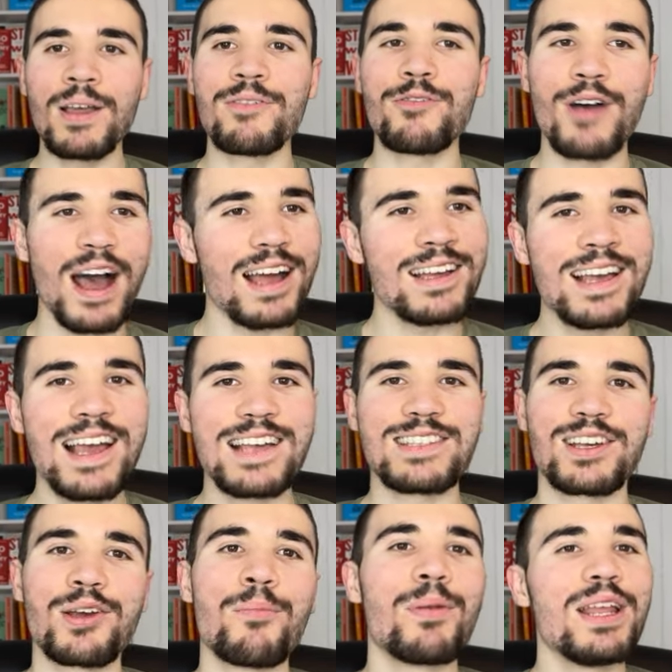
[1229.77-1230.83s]
That is a
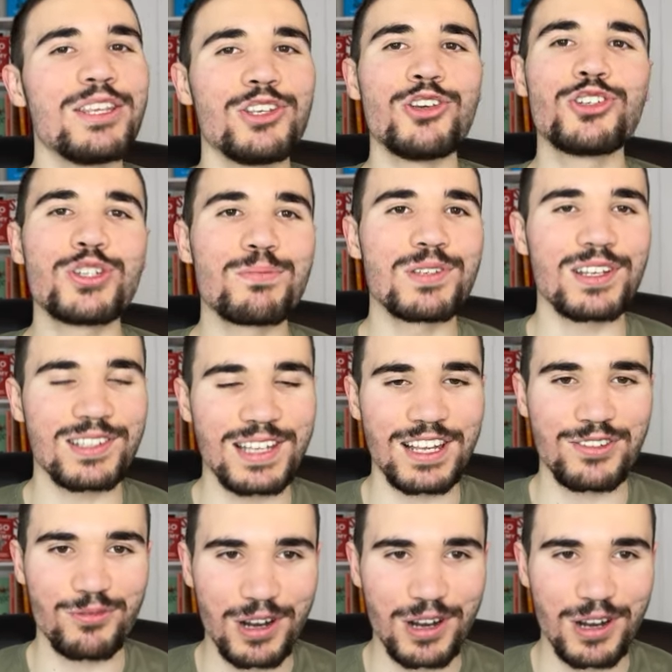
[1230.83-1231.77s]
complete YouTube success